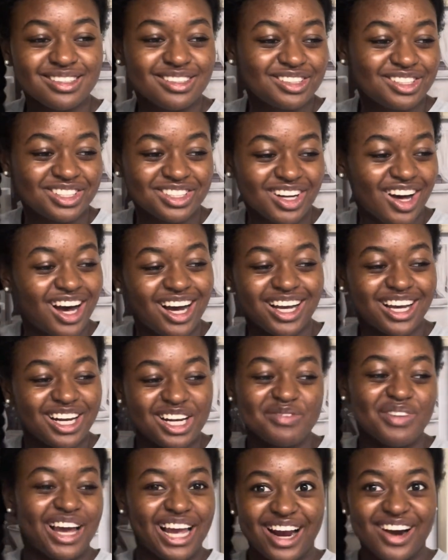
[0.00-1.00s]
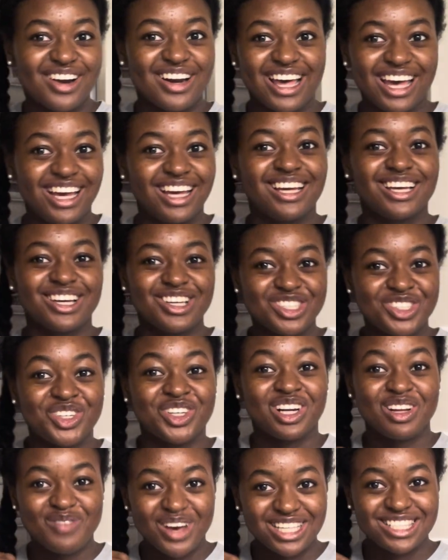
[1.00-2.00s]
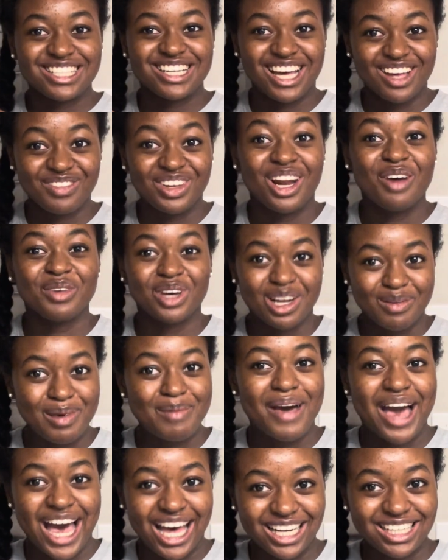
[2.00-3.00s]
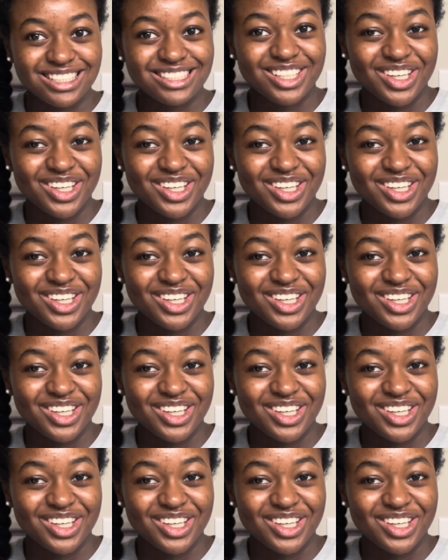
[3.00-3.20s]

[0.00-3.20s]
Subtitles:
You're not cutting my hair today because you're going to mess it up and I'm going to be mad.